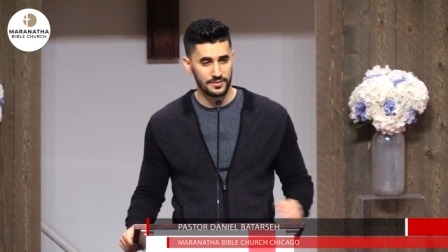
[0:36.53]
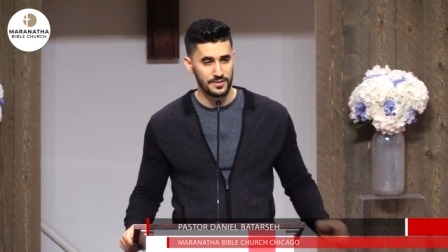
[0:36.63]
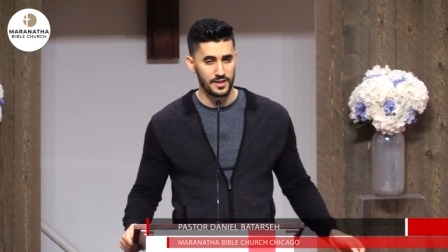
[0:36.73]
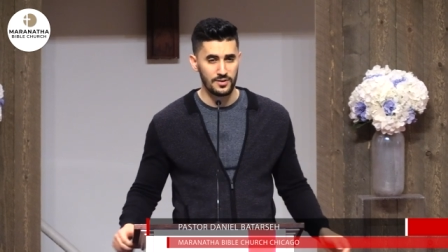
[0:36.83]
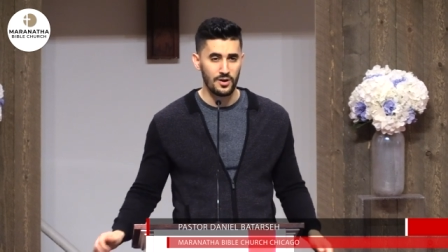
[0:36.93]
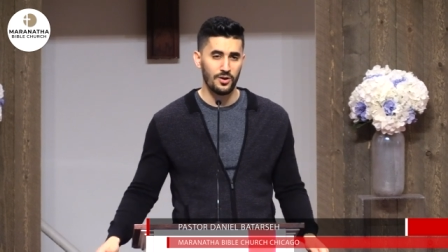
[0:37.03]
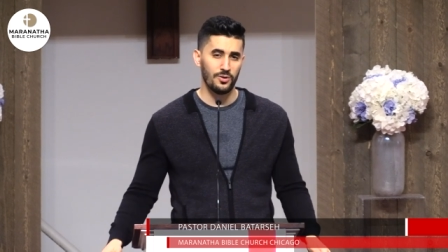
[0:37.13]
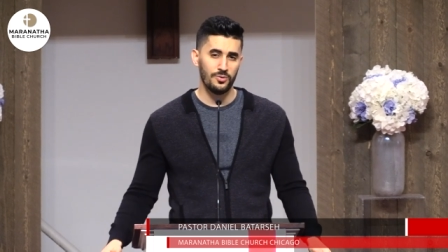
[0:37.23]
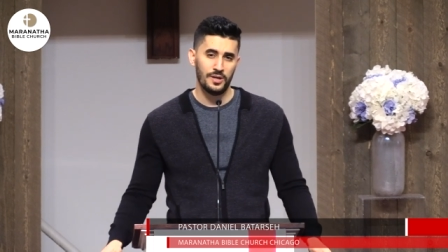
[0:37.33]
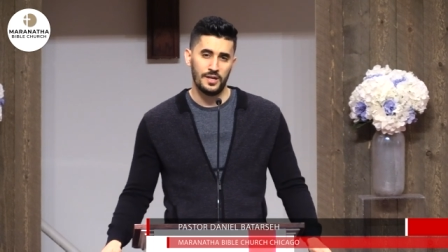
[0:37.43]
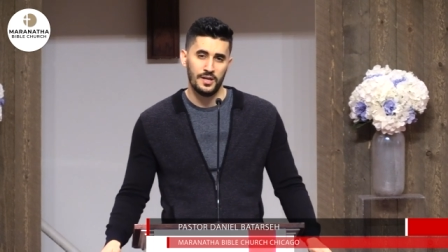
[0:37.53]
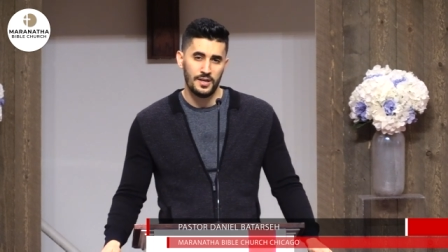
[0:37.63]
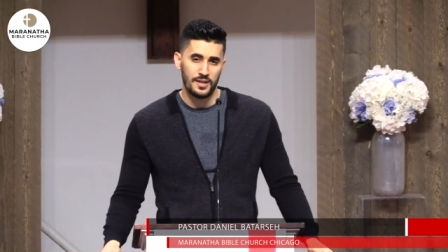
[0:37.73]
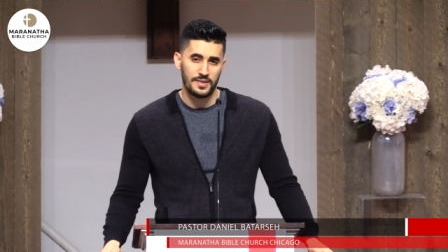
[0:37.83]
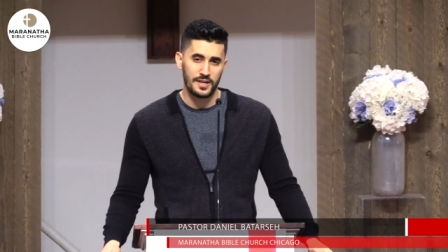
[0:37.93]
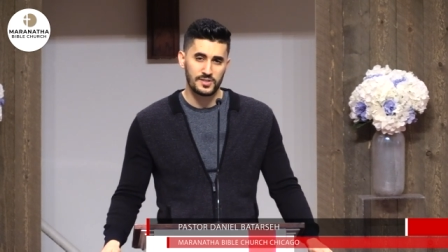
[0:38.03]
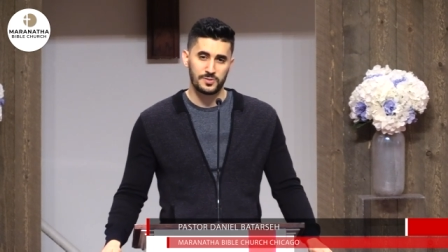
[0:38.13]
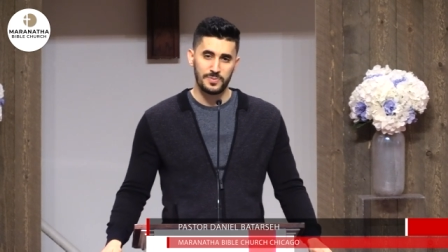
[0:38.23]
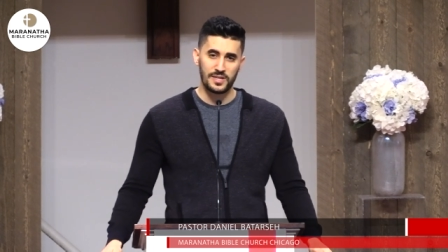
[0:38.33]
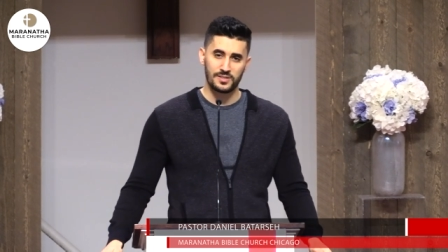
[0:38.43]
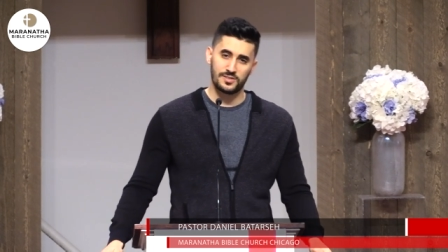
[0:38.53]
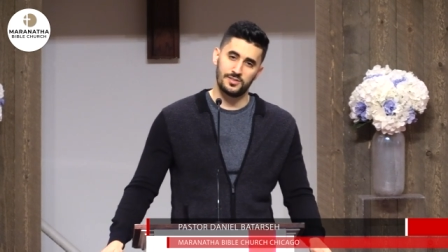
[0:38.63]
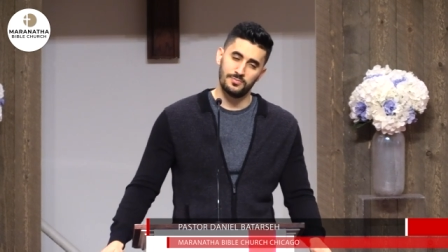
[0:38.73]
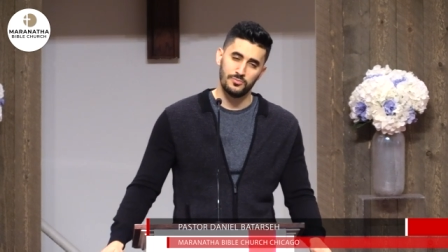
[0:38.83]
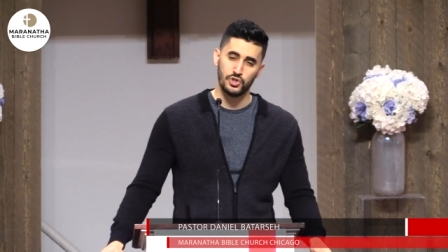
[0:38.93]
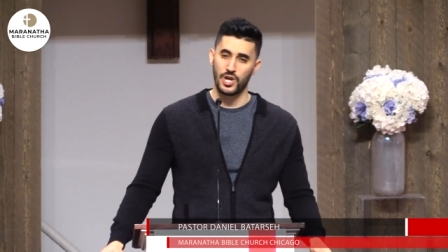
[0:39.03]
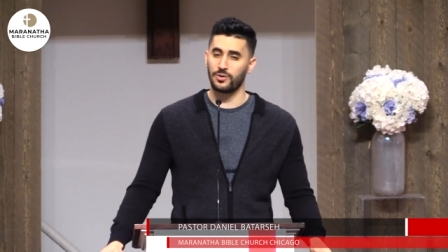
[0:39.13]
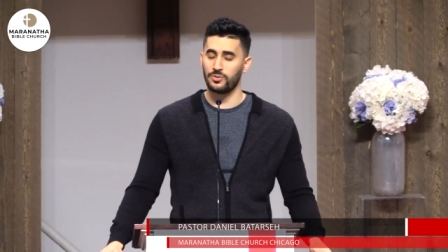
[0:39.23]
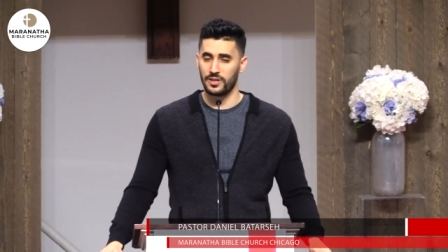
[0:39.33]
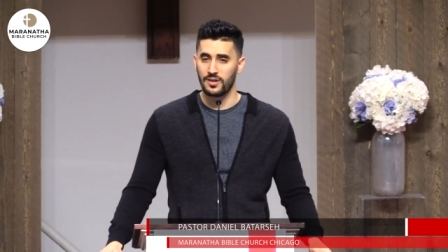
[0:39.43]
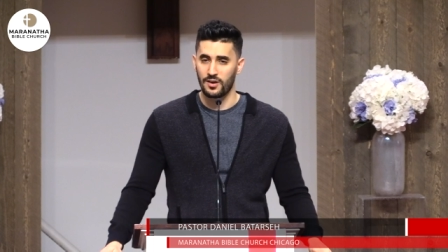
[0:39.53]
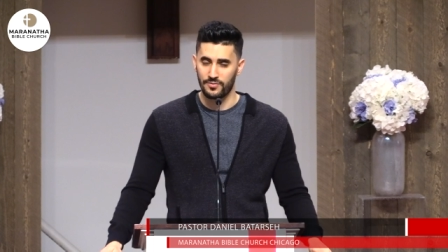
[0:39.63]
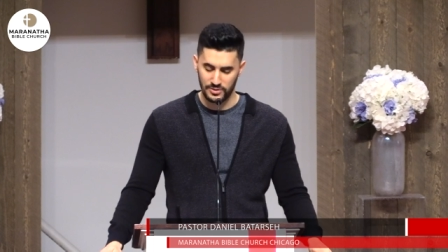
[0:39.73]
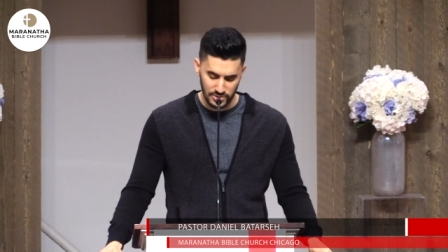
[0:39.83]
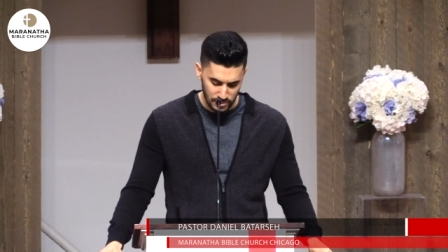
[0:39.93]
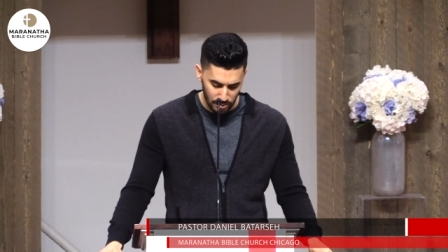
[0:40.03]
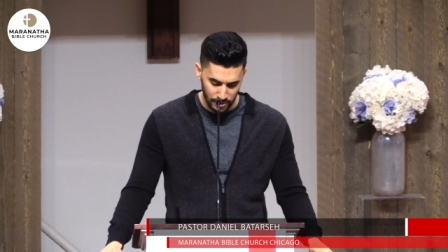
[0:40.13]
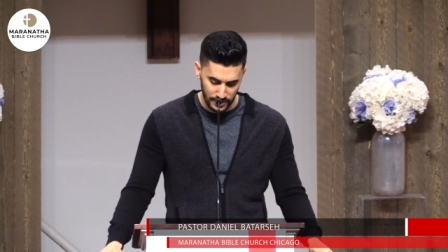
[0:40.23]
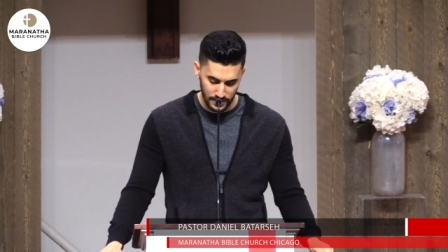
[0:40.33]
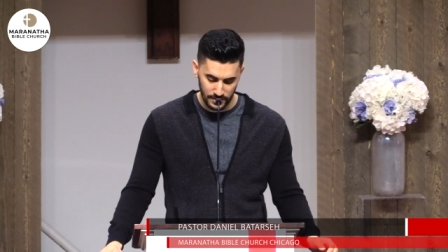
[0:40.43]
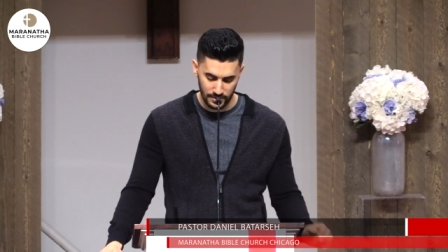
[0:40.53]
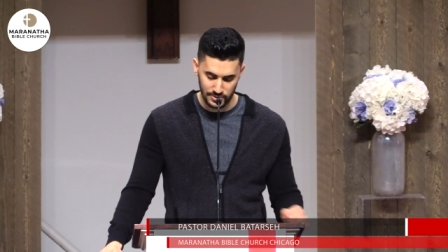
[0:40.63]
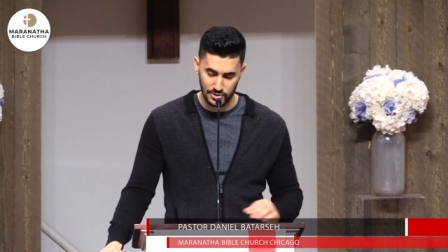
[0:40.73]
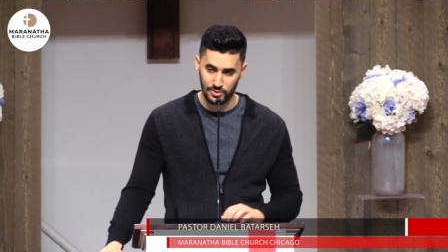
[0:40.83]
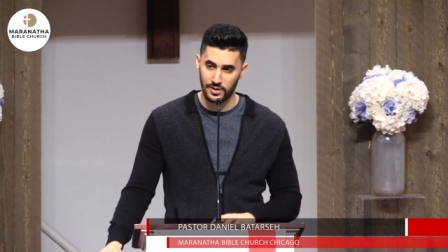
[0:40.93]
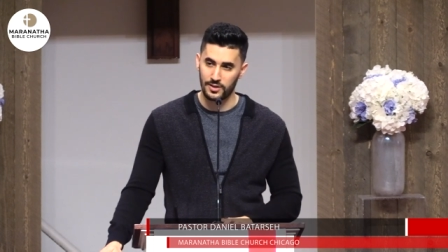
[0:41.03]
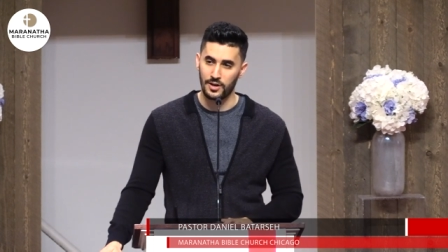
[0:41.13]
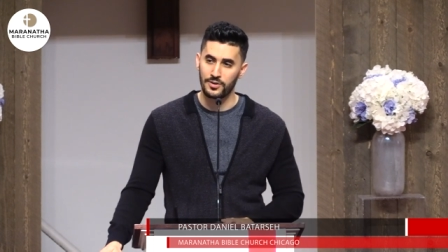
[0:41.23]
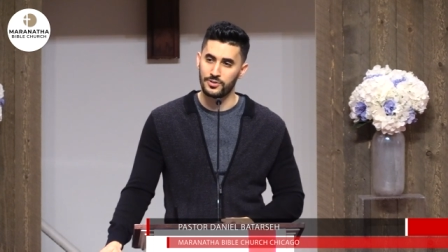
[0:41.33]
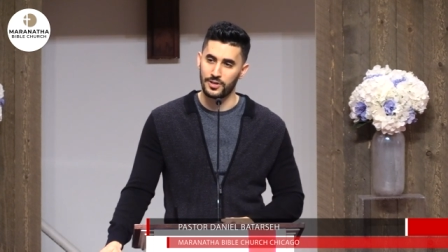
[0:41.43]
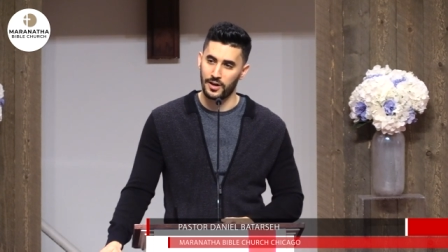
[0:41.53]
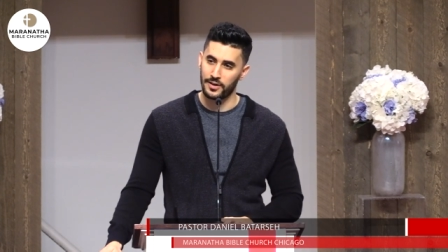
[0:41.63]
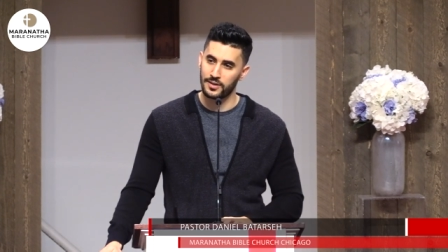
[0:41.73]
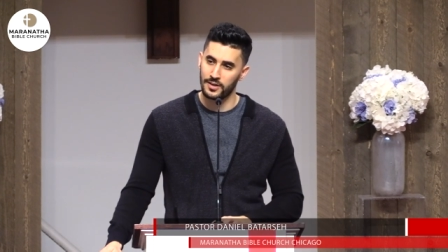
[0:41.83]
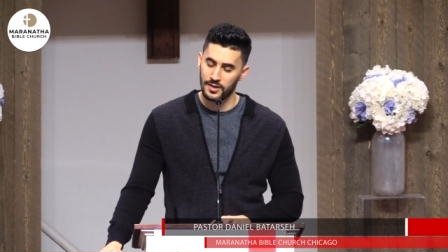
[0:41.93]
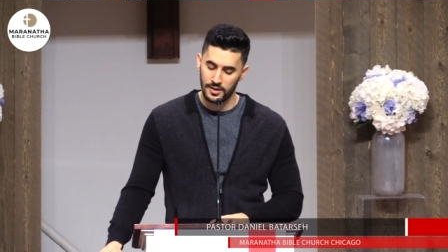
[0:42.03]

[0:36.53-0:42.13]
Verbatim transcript: They know that it speaks generally of a story concerning an underdog